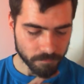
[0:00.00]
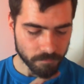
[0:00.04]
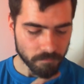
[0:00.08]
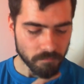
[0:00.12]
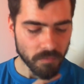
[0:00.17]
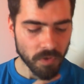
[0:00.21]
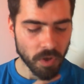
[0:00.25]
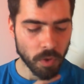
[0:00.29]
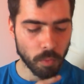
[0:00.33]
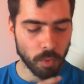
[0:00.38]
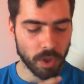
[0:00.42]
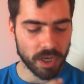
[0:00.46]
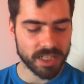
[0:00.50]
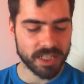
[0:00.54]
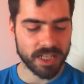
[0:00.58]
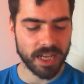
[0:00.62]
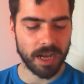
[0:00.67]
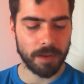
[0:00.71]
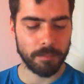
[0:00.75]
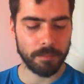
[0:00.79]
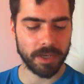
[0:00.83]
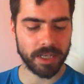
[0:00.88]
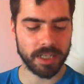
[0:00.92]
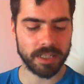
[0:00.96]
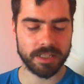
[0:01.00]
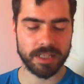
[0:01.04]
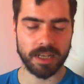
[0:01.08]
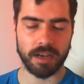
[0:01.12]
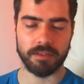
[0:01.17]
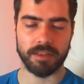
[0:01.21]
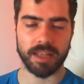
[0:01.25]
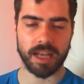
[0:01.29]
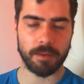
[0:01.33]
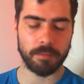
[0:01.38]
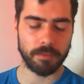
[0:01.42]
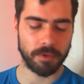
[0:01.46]
West Ham beating
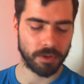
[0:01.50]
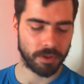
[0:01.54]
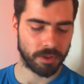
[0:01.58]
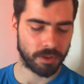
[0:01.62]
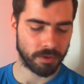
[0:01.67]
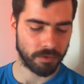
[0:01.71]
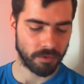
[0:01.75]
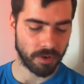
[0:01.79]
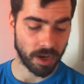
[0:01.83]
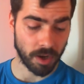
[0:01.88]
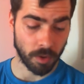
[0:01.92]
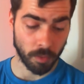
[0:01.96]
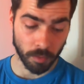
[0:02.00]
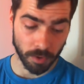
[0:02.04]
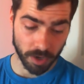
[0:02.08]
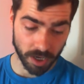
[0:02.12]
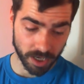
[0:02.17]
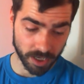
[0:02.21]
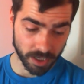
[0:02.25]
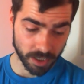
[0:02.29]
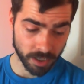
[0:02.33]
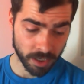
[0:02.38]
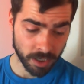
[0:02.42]
Southampton 3-1.